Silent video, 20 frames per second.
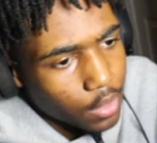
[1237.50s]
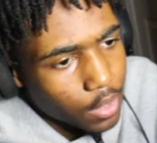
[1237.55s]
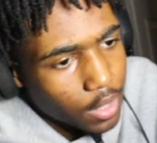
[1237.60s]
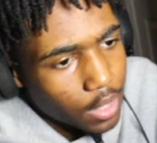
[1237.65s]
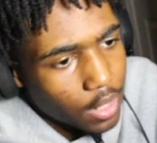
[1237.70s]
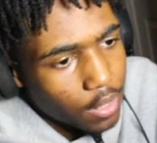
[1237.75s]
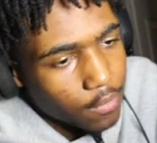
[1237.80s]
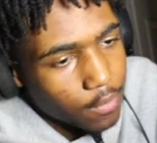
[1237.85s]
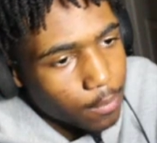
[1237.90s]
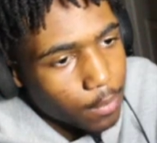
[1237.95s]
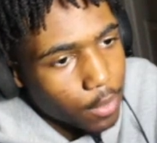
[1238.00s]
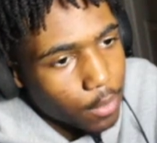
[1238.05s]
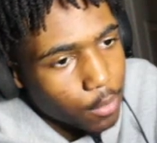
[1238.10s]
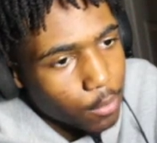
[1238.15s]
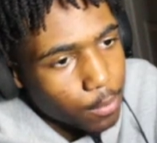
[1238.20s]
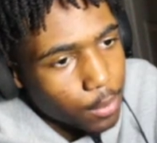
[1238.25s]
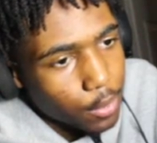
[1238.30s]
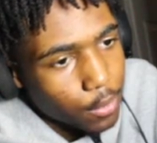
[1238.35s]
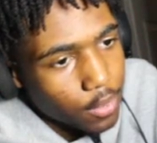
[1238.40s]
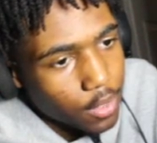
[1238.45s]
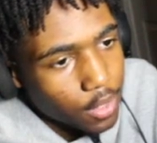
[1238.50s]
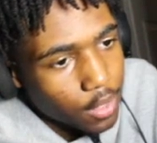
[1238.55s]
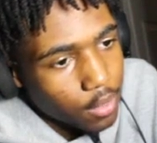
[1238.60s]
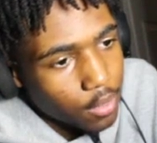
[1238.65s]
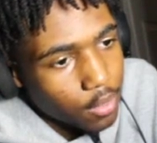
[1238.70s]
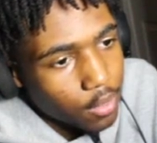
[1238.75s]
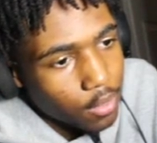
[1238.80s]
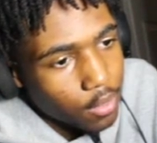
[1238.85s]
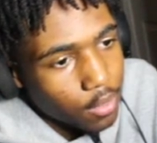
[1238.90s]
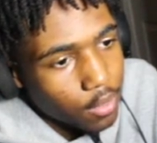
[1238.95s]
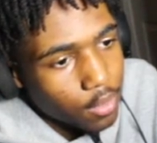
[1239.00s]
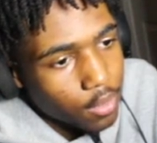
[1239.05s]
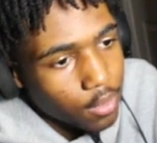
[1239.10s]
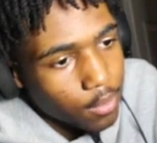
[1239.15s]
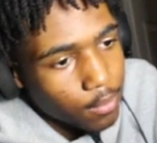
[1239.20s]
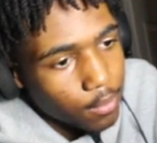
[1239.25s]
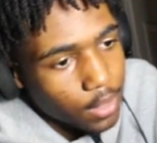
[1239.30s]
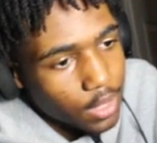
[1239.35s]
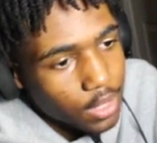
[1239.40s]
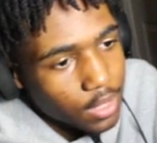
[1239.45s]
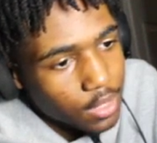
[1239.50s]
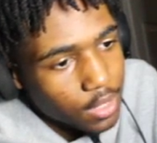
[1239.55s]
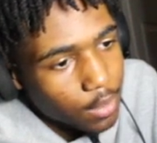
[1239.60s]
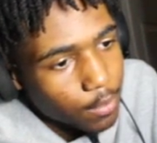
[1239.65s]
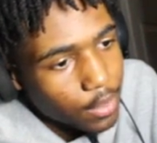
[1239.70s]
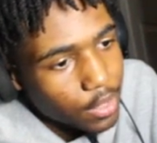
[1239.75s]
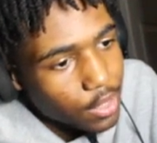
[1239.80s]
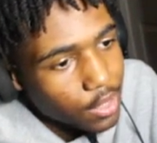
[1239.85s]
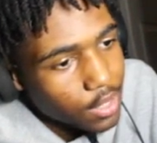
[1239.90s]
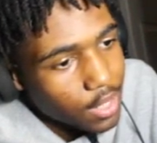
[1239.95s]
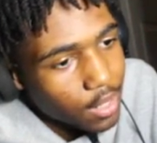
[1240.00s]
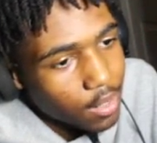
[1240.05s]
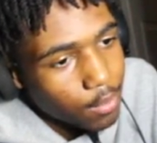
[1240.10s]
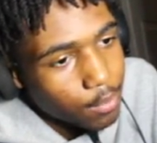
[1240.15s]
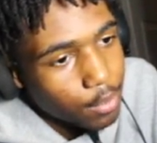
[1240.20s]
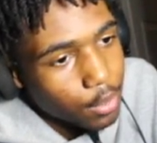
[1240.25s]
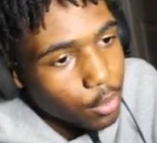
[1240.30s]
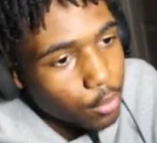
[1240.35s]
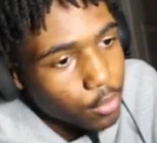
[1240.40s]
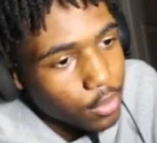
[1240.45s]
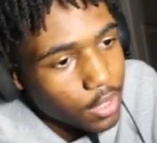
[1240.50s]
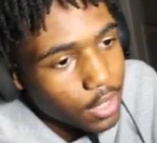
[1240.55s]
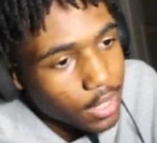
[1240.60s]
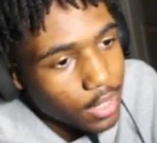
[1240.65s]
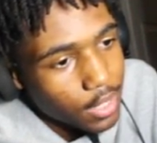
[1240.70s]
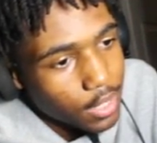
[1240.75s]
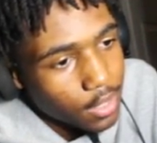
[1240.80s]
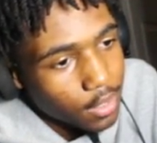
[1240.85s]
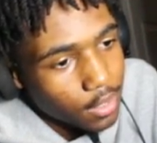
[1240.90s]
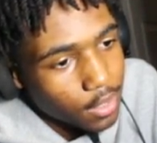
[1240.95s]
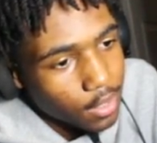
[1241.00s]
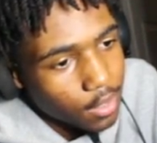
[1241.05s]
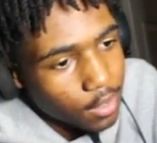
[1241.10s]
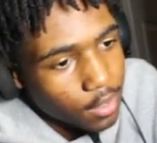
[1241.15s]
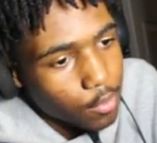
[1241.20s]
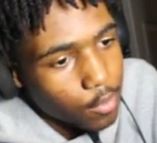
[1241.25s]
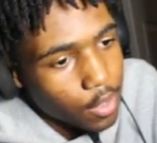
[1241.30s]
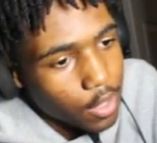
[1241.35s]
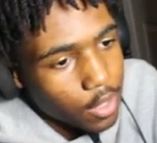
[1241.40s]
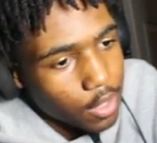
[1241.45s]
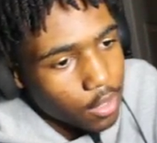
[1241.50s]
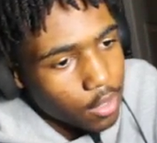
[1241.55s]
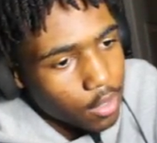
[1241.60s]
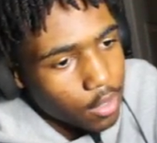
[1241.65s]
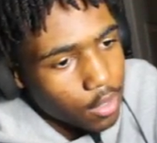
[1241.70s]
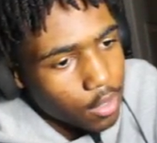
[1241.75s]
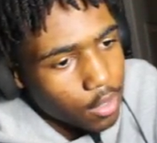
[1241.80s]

I have another blue thing? Please, let me just get a blue thing. Quiet.